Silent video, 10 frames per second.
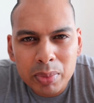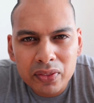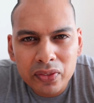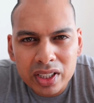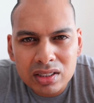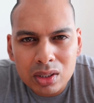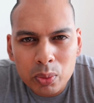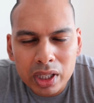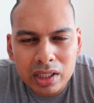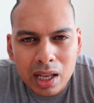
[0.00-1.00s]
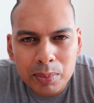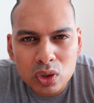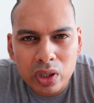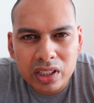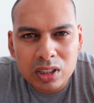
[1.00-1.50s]
a bit frissy when it comes
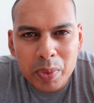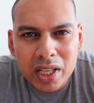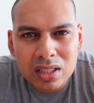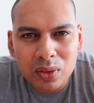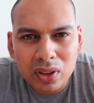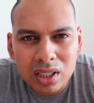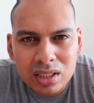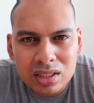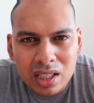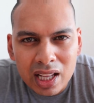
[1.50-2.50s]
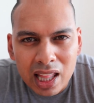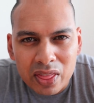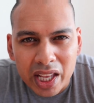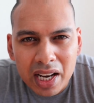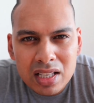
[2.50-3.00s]
to expensive things.
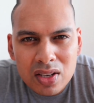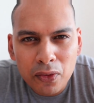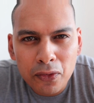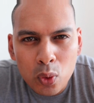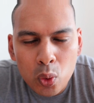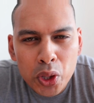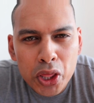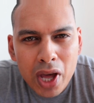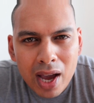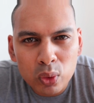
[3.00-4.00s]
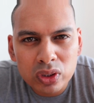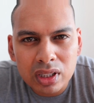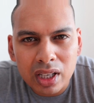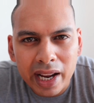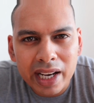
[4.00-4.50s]
That is a
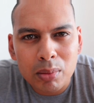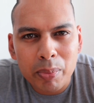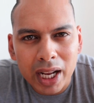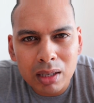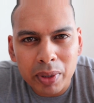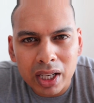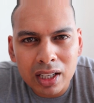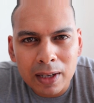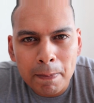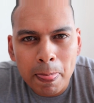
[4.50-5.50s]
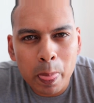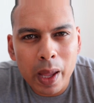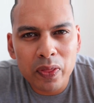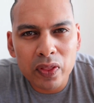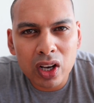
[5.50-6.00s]
4,000 rand backpack.
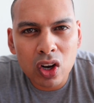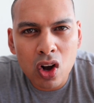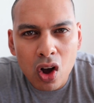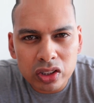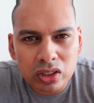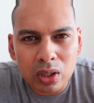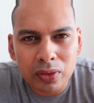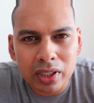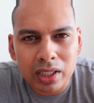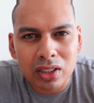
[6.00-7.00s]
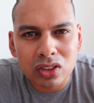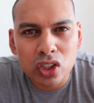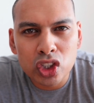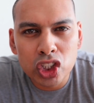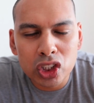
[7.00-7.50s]
And the cost of things
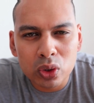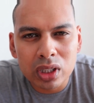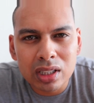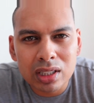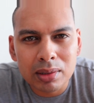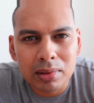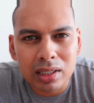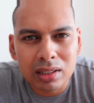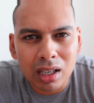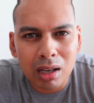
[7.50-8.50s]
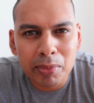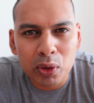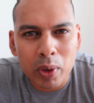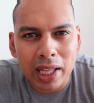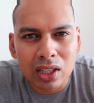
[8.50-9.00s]
shouldn't
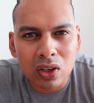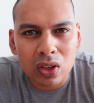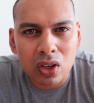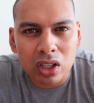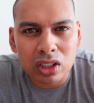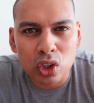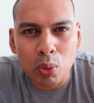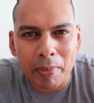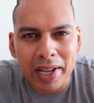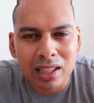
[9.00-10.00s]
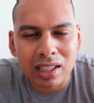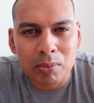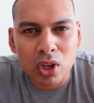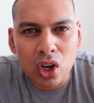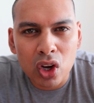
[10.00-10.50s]
determine whether or not you make
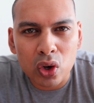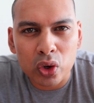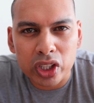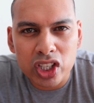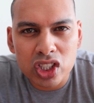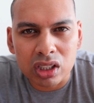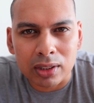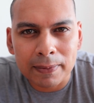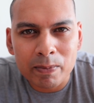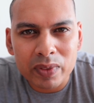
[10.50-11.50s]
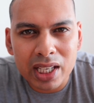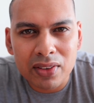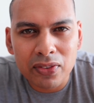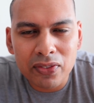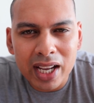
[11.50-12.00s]
them original.
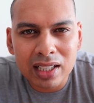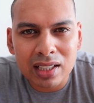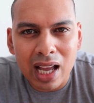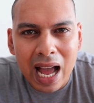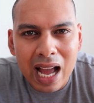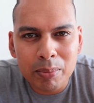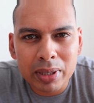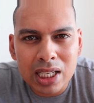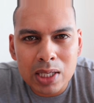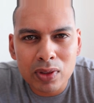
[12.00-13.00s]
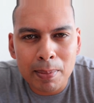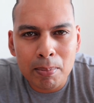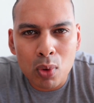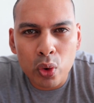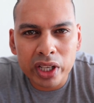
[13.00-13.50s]
In fact, I believe the
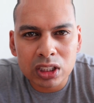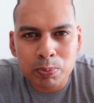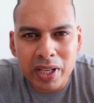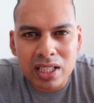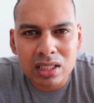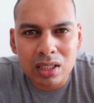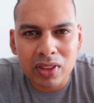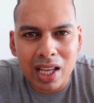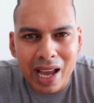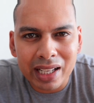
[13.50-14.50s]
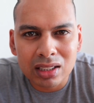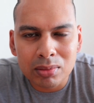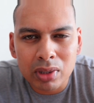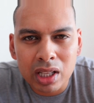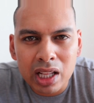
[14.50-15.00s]
more expensive the
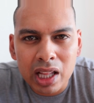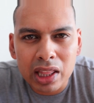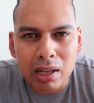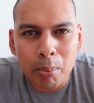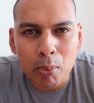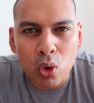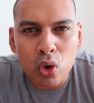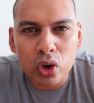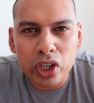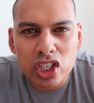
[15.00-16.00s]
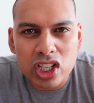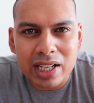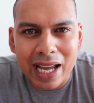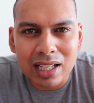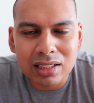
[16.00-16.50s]
item, the more
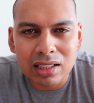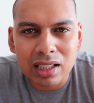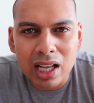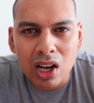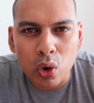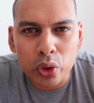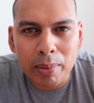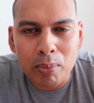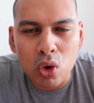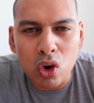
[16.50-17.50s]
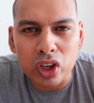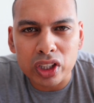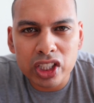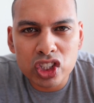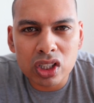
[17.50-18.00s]
originality or the more
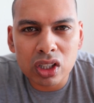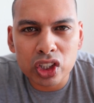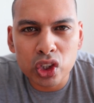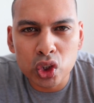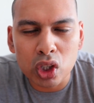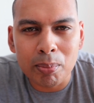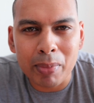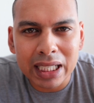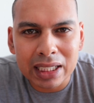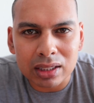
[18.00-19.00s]
original you should make